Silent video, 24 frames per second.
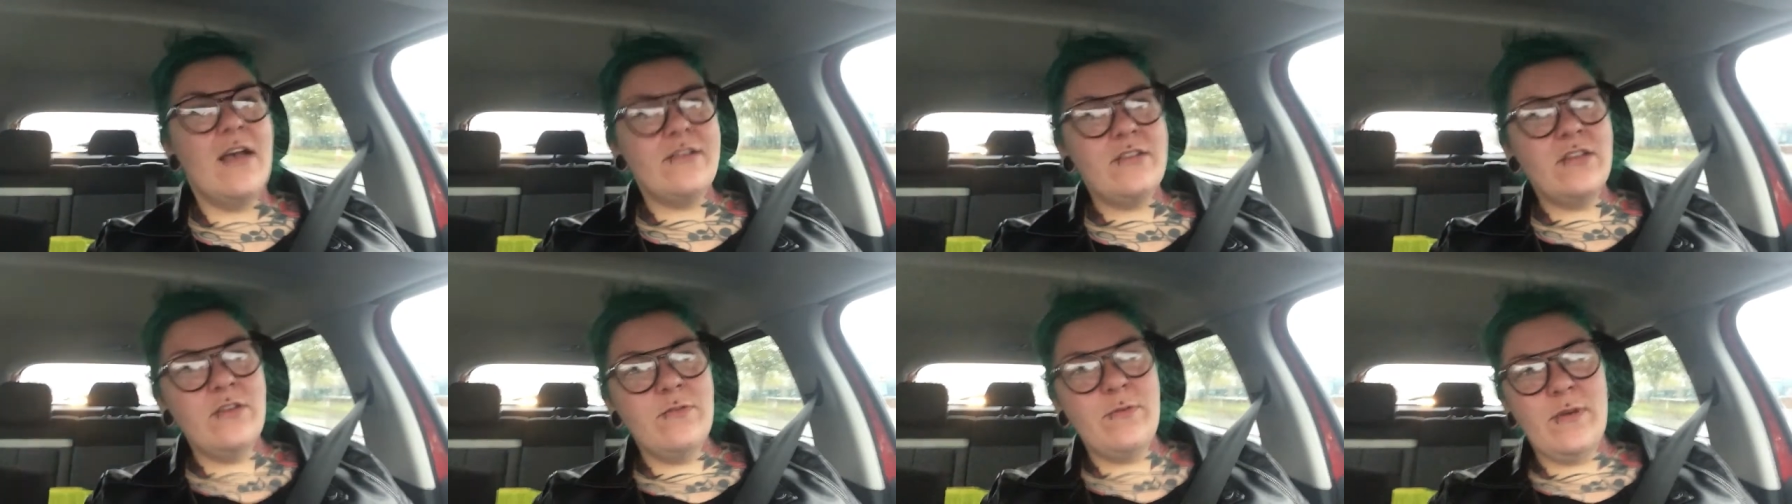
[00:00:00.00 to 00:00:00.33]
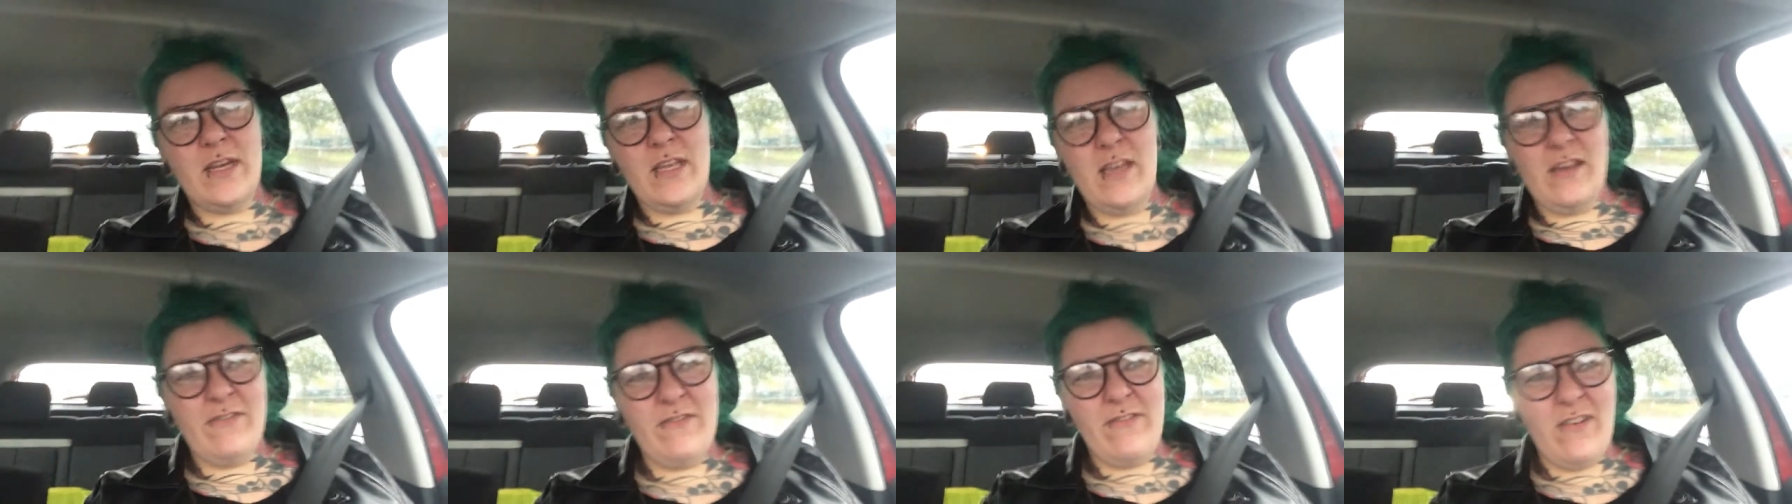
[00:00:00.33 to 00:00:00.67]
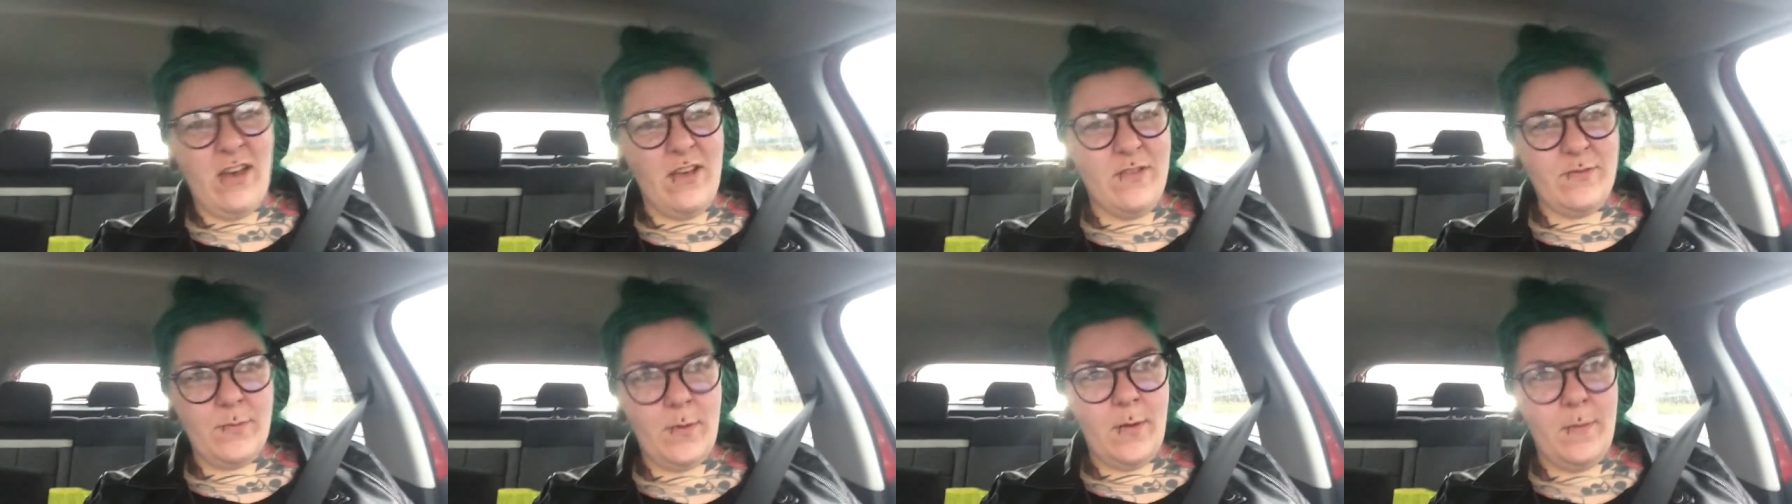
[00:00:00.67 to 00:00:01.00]
I don't know when it
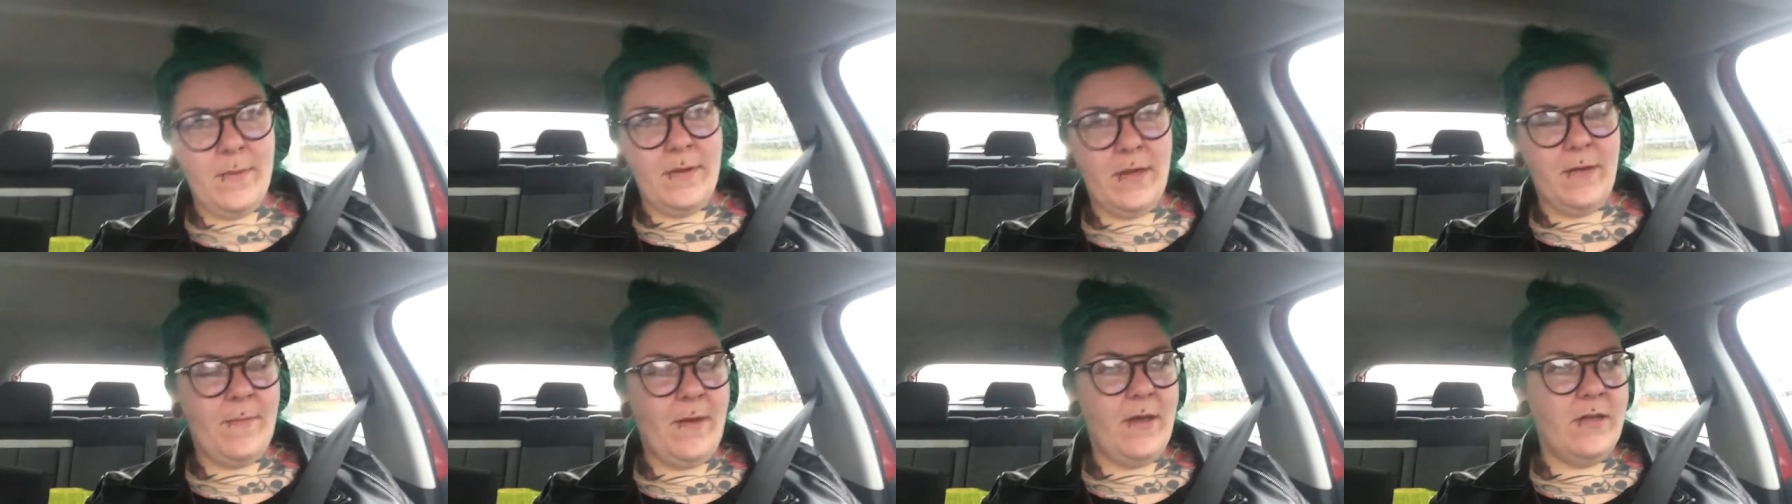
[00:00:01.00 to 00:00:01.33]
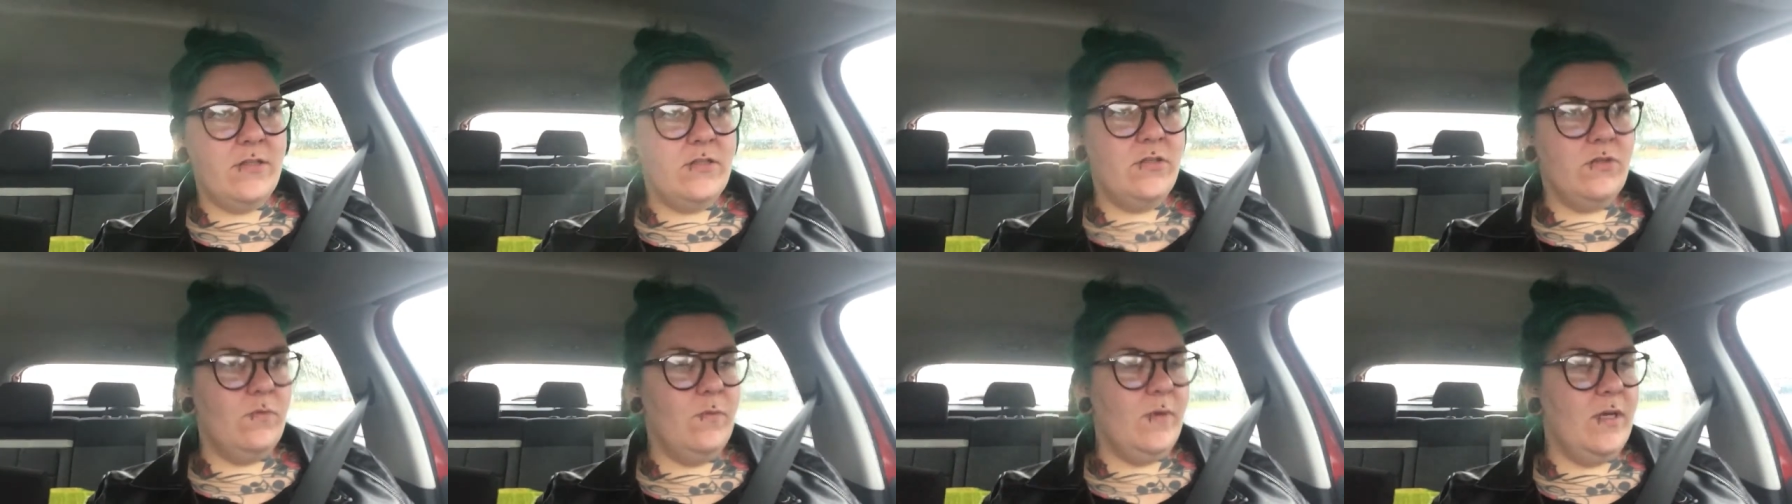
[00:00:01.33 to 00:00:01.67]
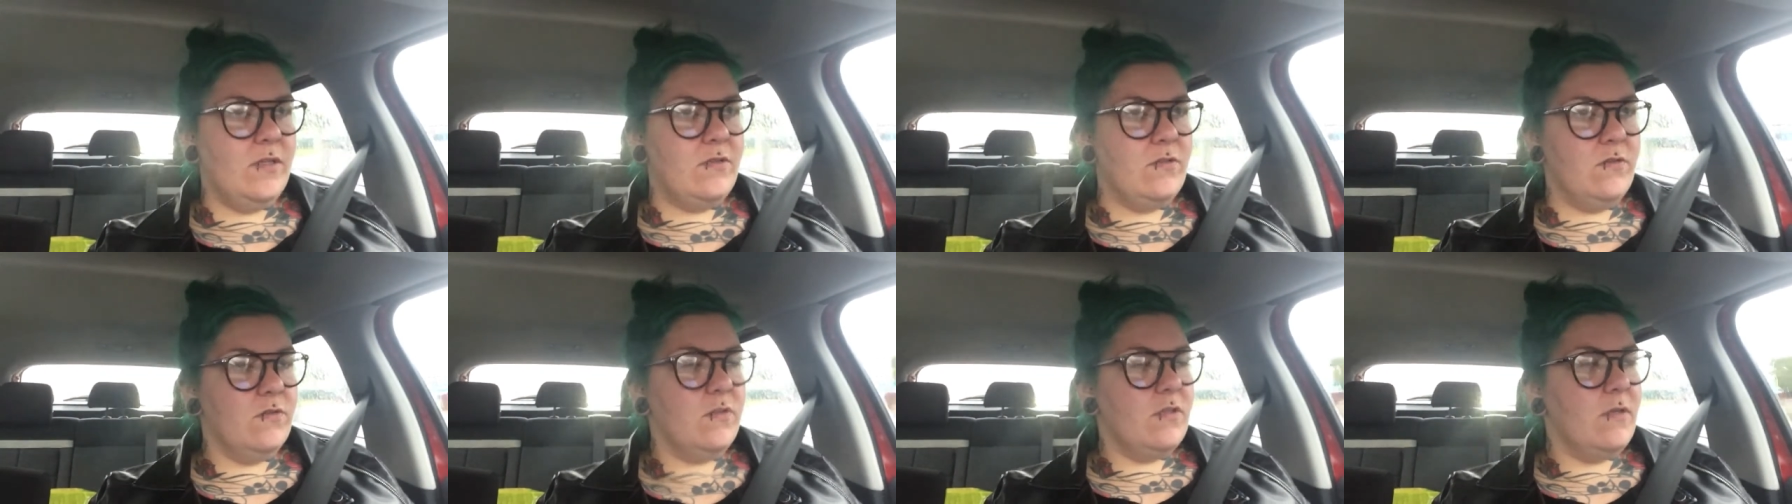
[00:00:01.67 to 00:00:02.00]
arrives, probably in about two
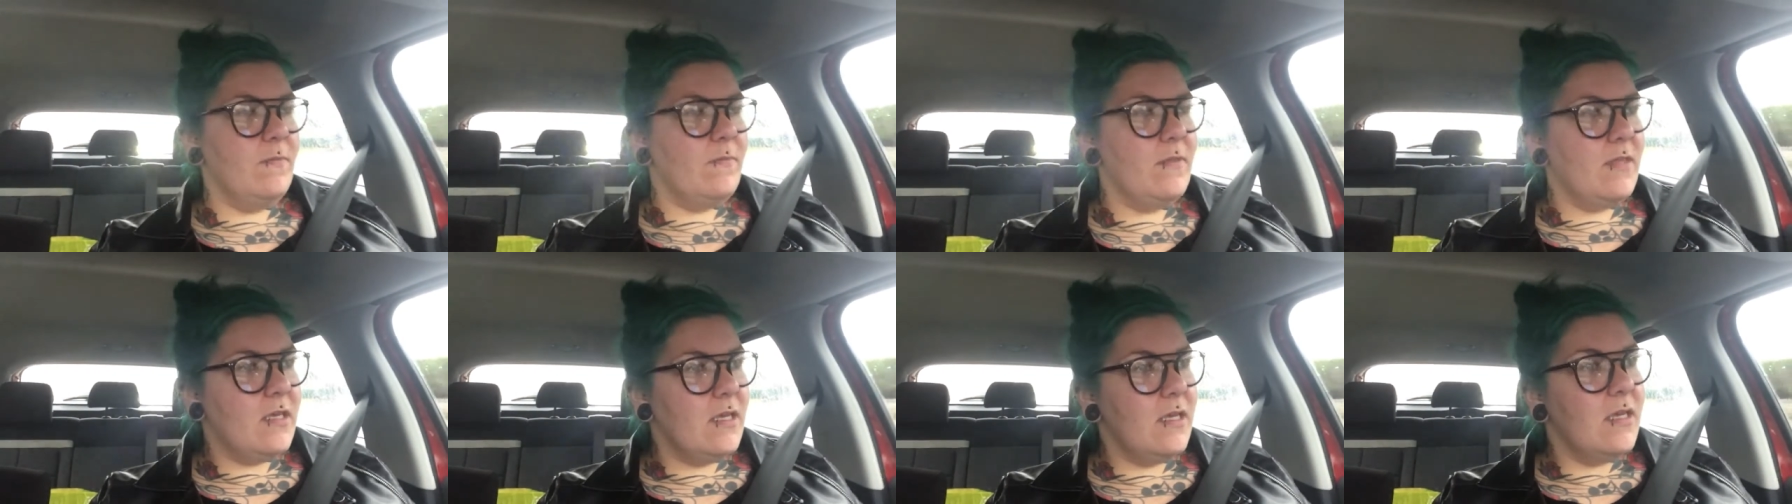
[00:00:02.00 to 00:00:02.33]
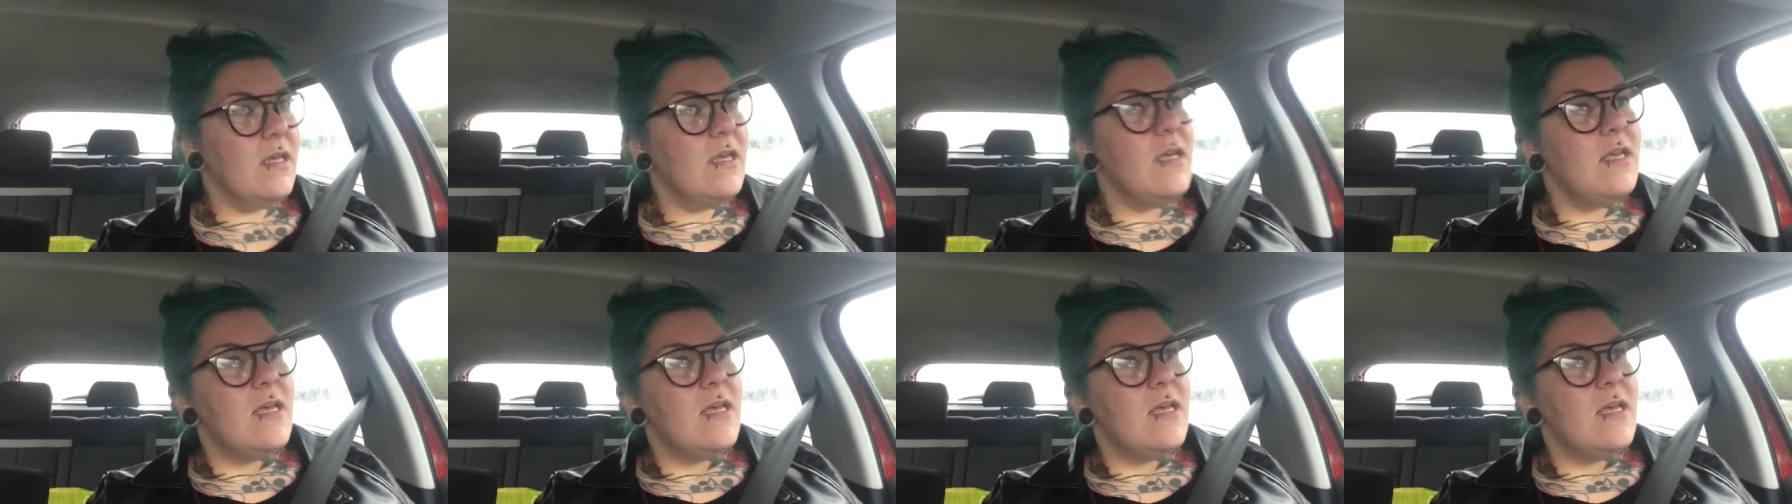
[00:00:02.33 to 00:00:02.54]
weeks or something.